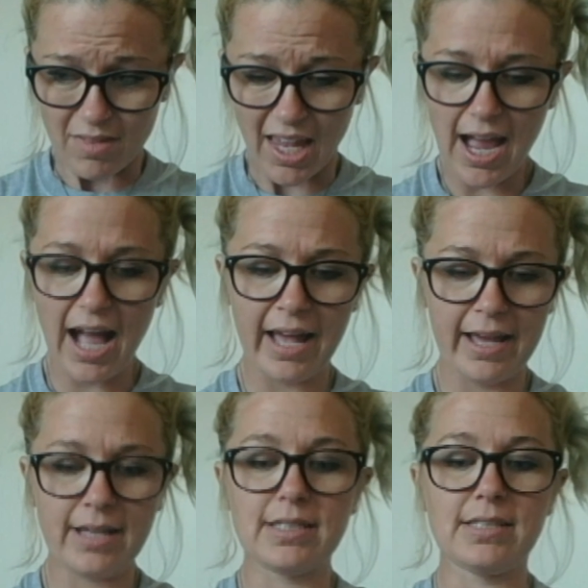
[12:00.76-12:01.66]

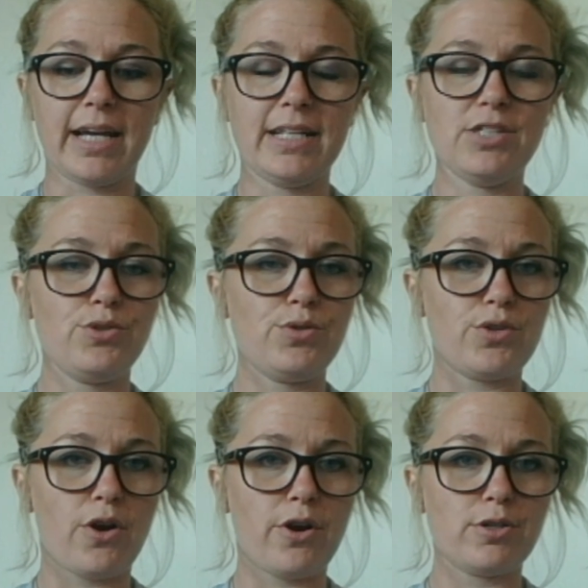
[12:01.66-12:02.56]
I decided to
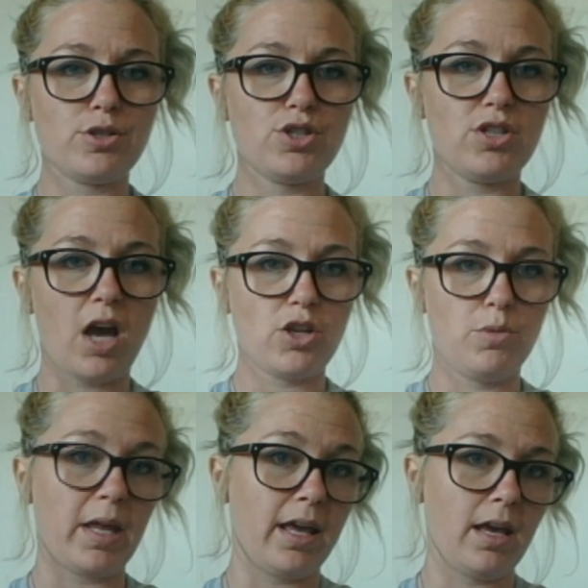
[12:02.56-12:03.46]
start
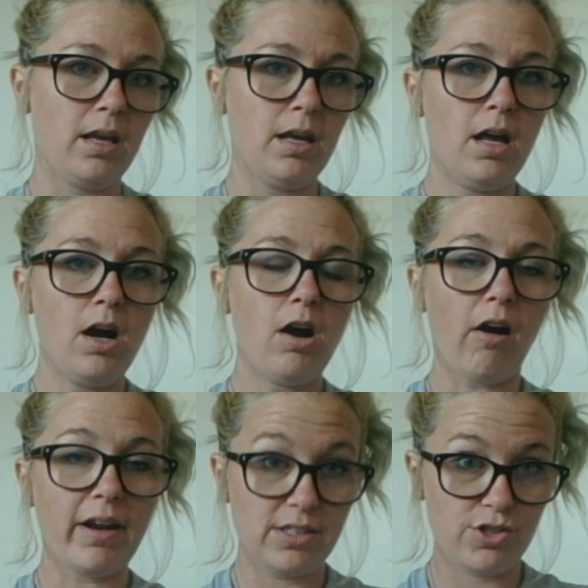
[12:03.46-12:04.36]
documenting
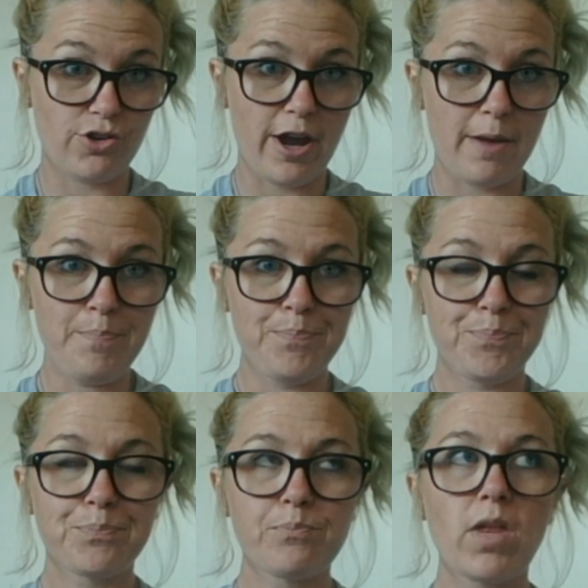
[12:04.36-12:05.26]
on Instagram,
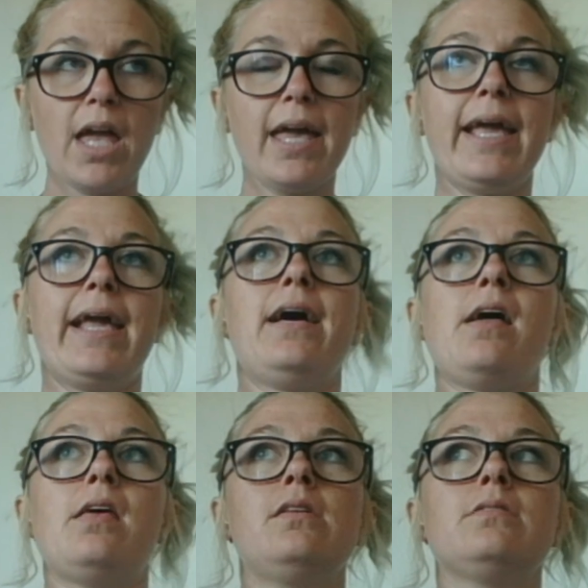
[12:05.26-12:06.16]

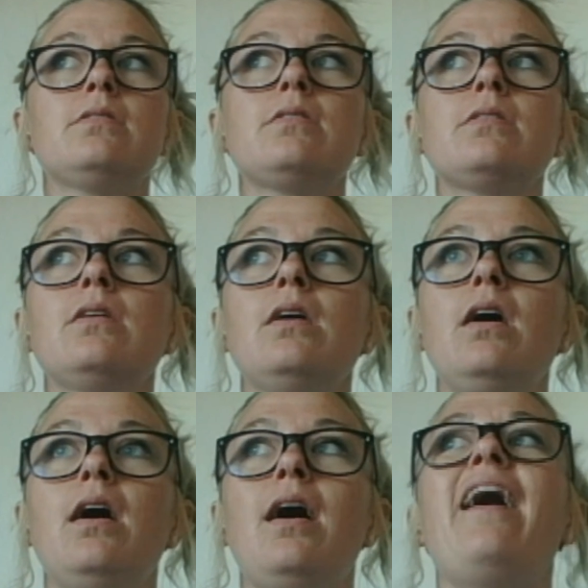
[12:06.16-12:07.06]
and
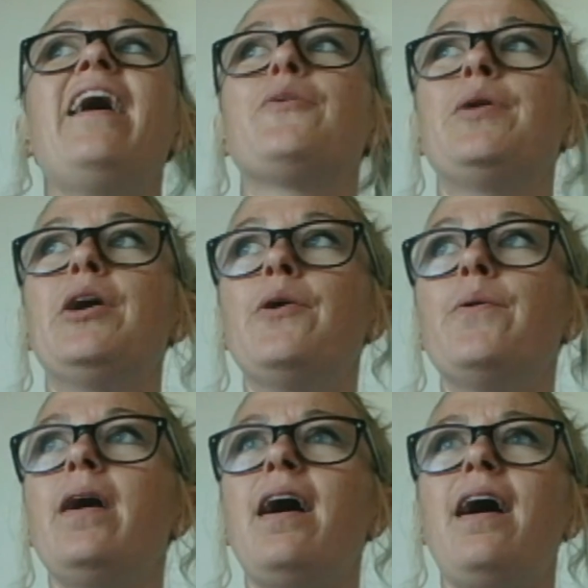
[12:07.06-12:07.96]
I don't
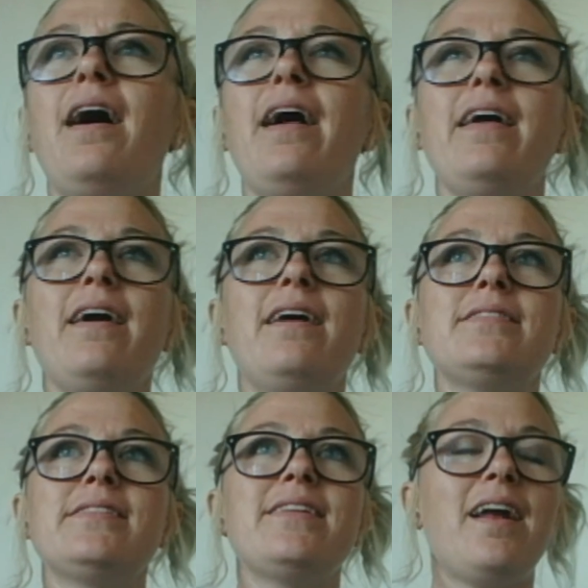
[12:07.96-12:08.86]
know.
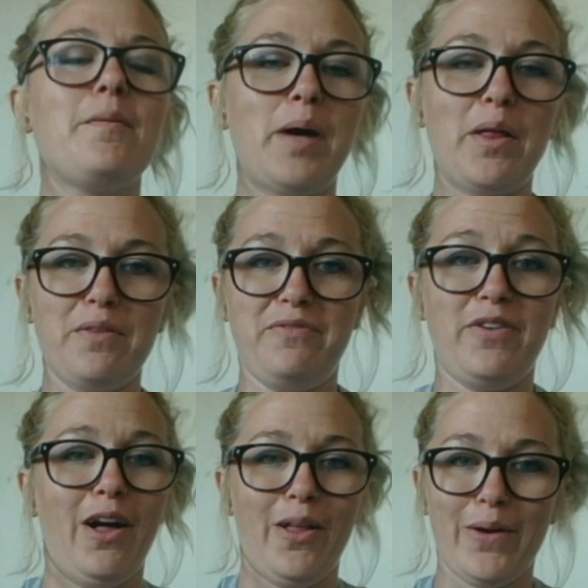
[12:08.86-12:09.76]
It's not about the
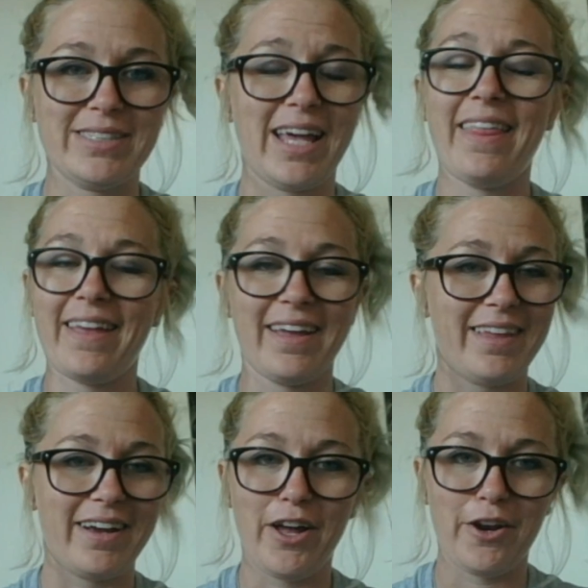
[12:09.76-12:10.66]
followers. I think I had like
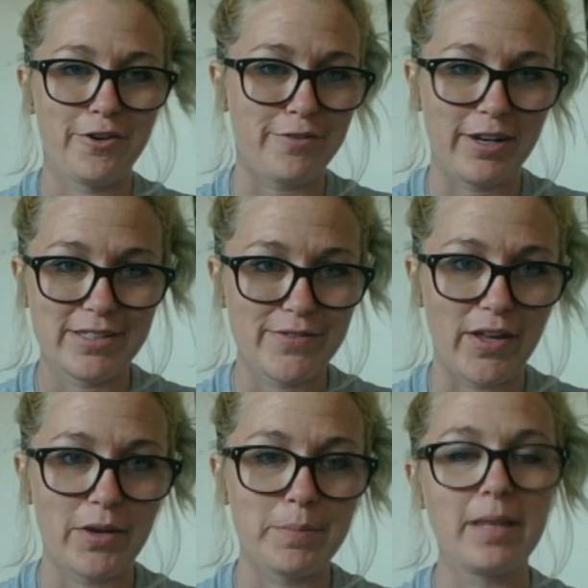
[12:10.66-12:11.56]
100 friends
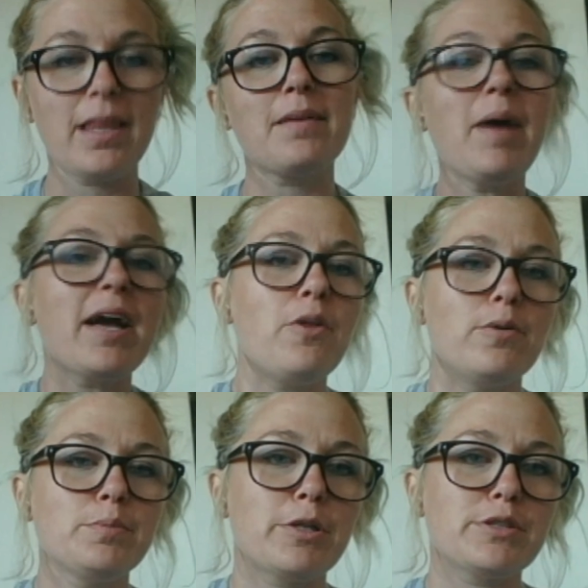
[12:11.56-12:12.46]
following me, like my close
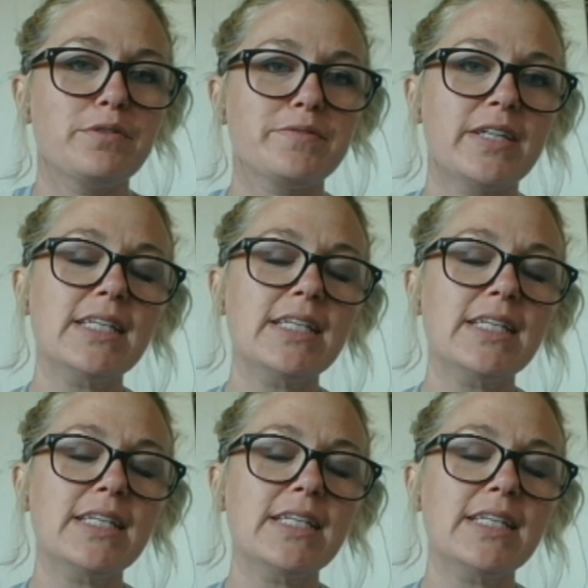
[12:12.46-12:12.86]
personal friends.